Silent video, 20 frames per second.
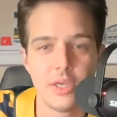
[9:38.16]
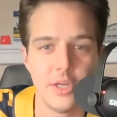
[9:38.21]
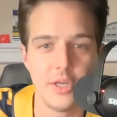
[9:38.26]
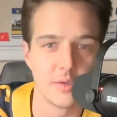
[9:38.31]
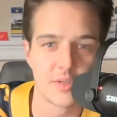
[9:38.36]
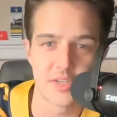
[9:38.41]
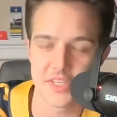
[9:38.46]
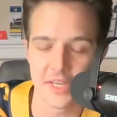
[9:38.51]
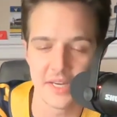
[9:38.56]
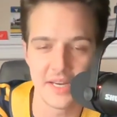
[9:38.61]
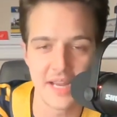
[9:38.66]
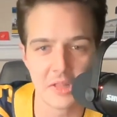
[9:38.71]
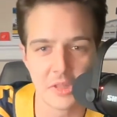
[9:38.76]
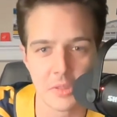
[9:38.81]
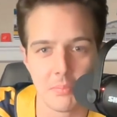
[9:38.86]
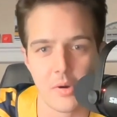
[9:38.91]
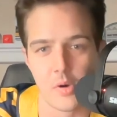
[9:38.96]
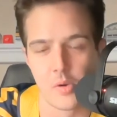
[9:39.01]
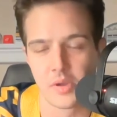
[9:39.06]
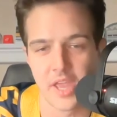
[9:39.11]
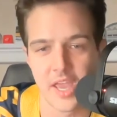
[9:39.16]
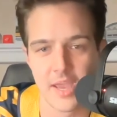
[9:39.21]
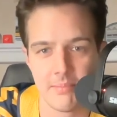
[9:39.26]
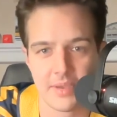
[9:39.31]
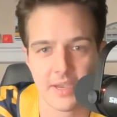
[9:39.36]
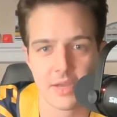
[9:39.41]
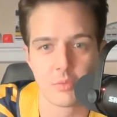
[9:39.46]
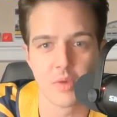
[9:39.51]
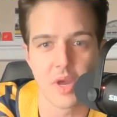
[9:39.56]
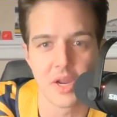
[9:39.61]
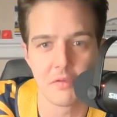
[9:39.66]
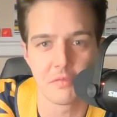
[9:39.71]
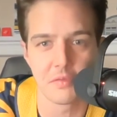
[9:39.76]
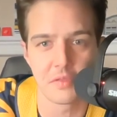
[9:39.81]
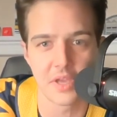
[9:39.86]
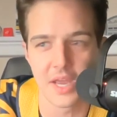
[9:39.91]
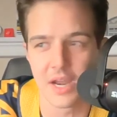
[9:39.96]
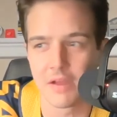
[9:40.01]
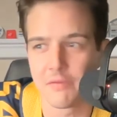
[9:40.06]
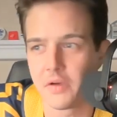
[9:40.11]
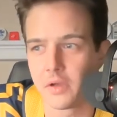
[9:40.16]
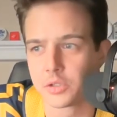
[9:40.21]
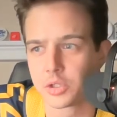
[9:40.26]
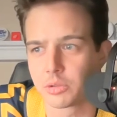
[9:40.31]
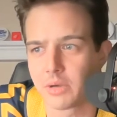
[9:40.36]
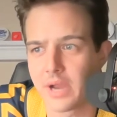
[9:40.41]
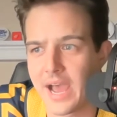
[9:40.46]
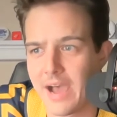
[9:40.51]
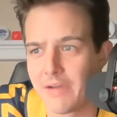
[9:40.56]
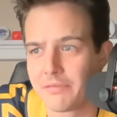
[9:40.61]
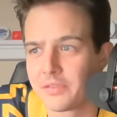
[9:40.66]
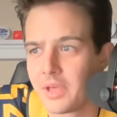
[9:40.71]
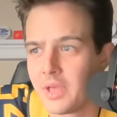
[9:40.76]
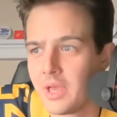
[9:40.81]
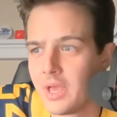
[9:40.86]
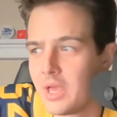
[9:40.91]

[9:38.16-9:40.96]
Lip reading: sitting out the bowl game, getting ready for the NFL draft.